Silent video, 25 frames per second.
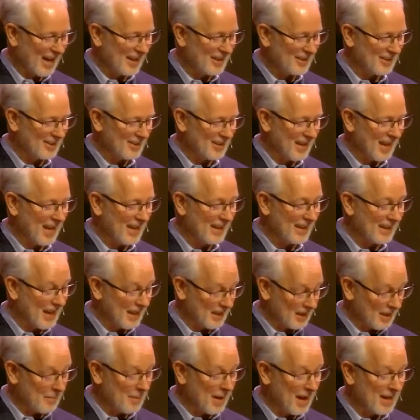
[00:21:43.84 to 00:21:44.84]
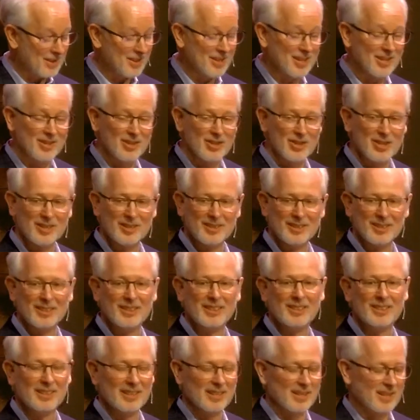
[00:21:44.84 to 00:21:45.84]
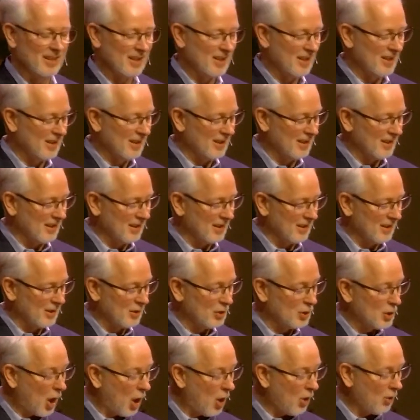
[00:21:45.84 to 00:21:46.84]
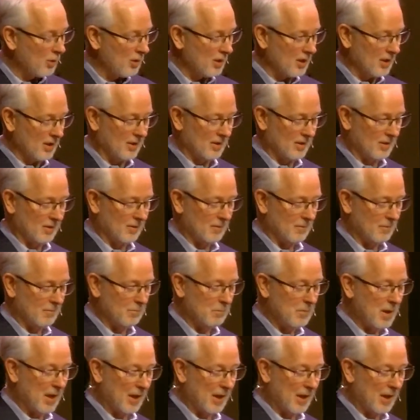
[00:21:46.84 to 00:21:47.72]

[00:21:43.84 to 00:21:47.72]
is saying, get the message. Don't be